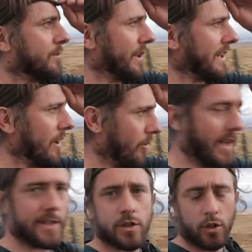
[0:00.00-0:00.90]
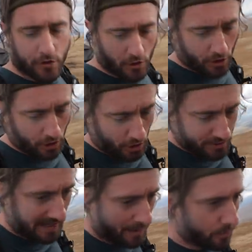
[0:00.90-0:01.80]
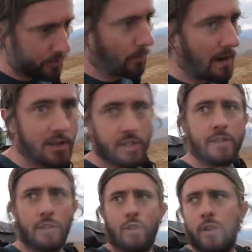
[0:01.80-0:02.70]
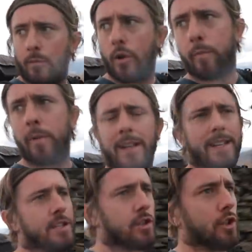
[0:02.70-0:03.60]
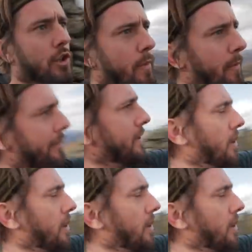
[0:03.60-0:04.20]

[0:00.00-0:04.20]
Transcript: work out where the sun's going to go down and where she's going to come up. She's going to come up over